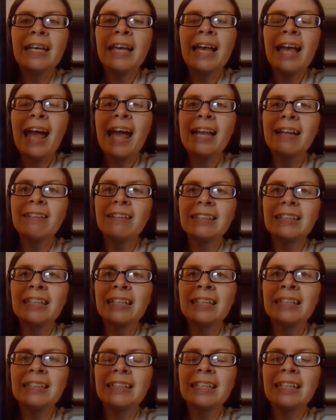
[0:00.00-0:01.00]
and if the
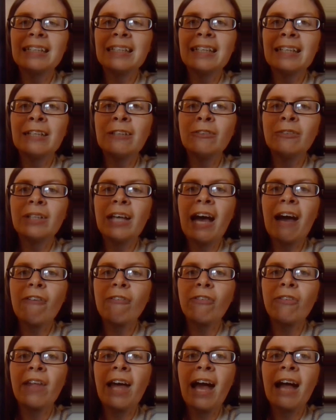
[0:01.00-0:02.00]
sentence continues
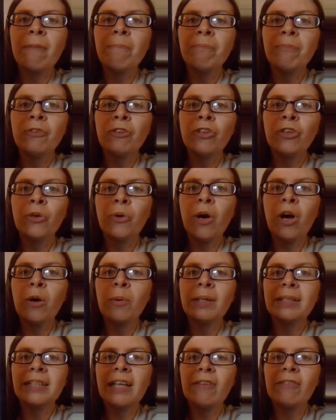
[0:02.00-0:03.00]
after that, you
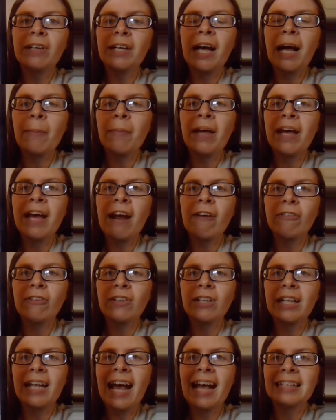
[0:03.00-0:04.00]
always have a comma
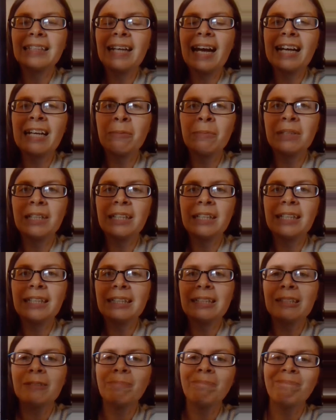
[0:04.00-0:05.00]
after the last item in the
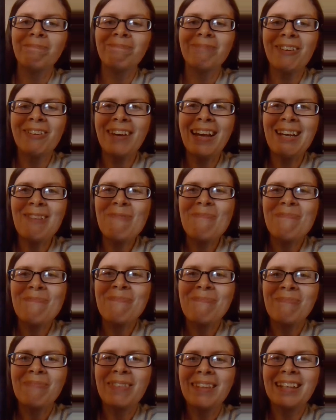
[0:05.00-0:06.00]
list, okay?
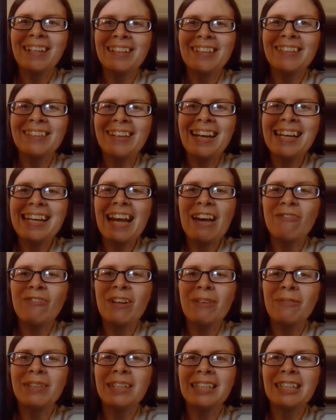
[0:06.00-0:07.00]
All right, have
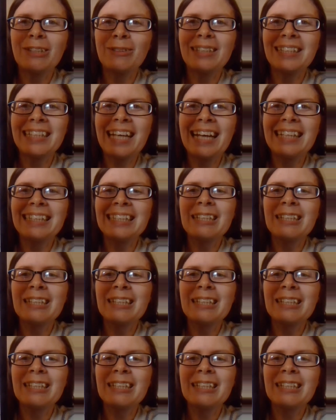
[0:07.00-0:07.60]
fun with this quiz, guys.